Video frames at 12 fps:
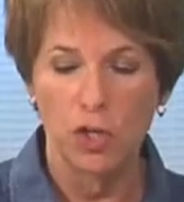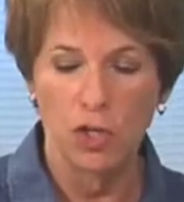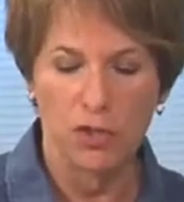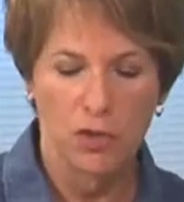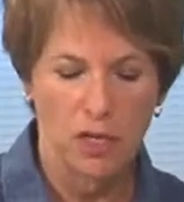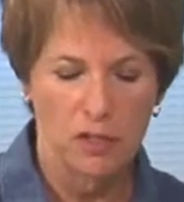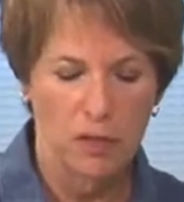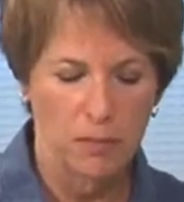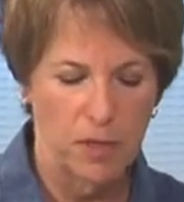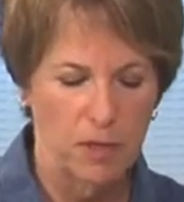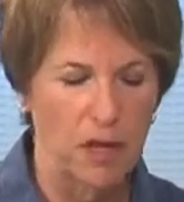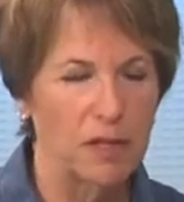You could try
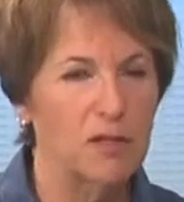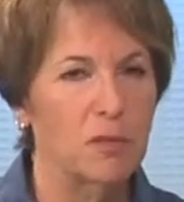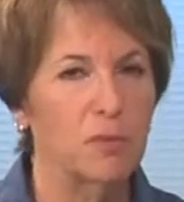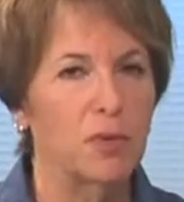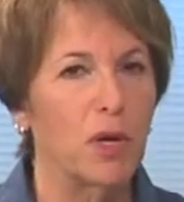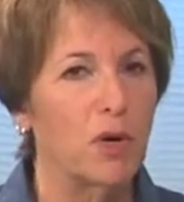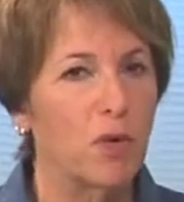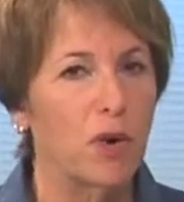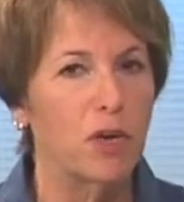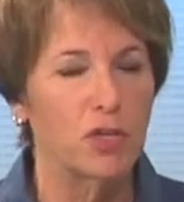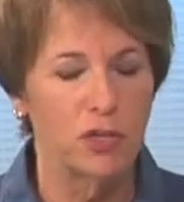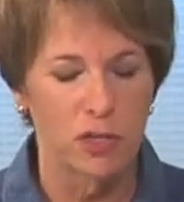something like some blood
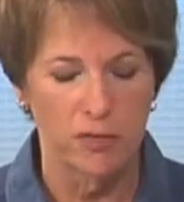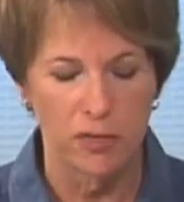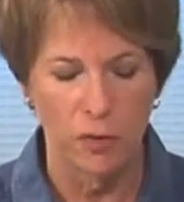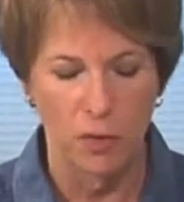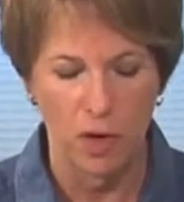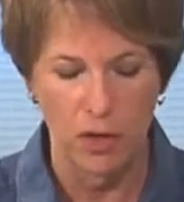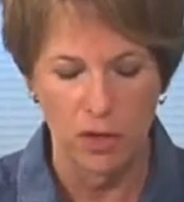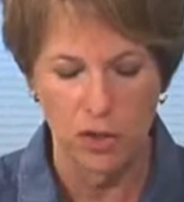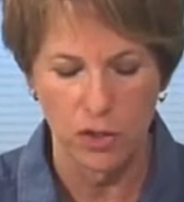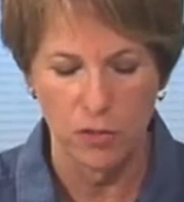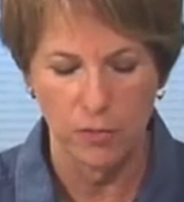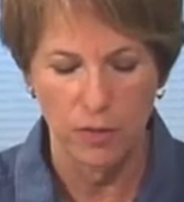oranges if you wanted
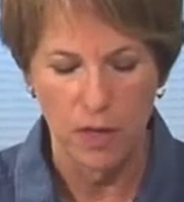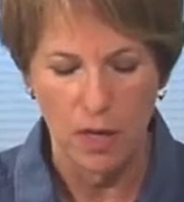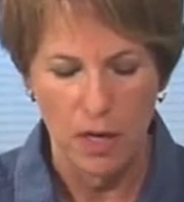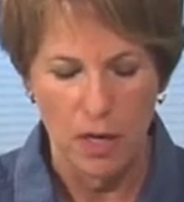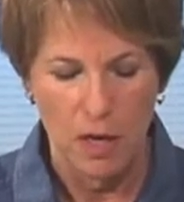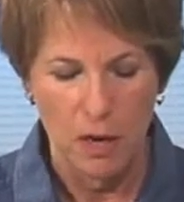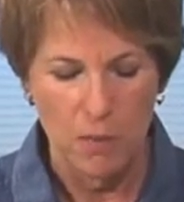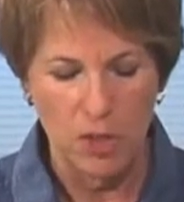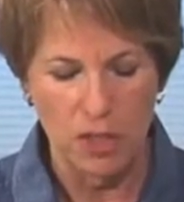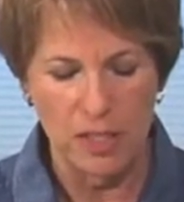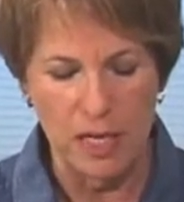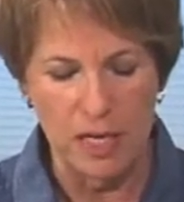to. But
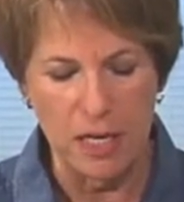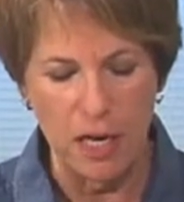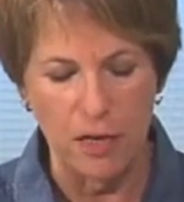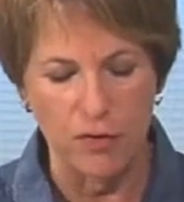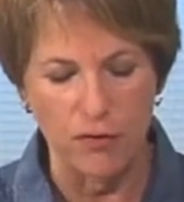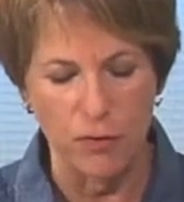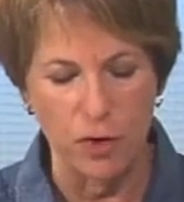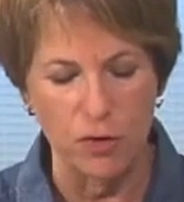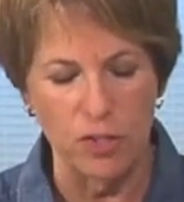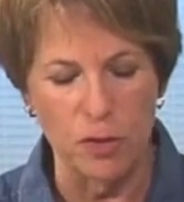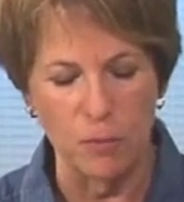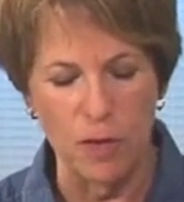just any kind of
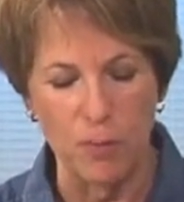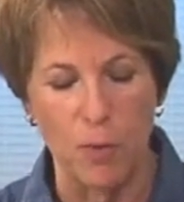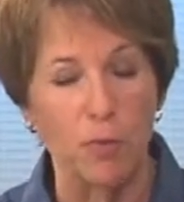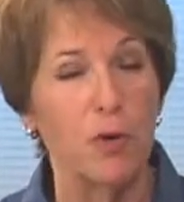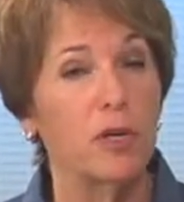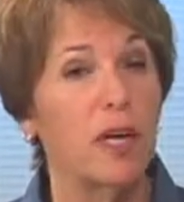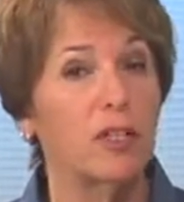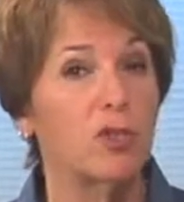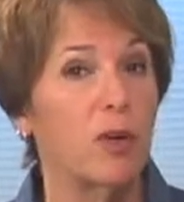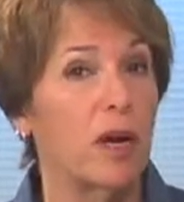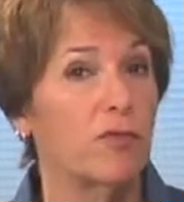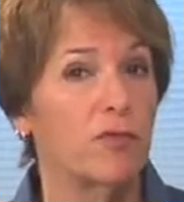fruit. Some people put like
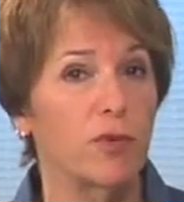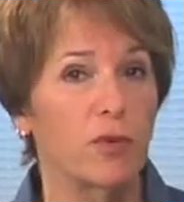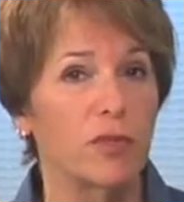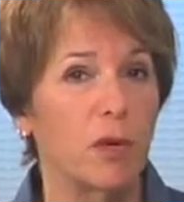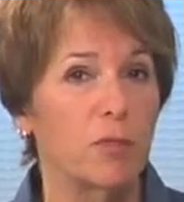dried fruit.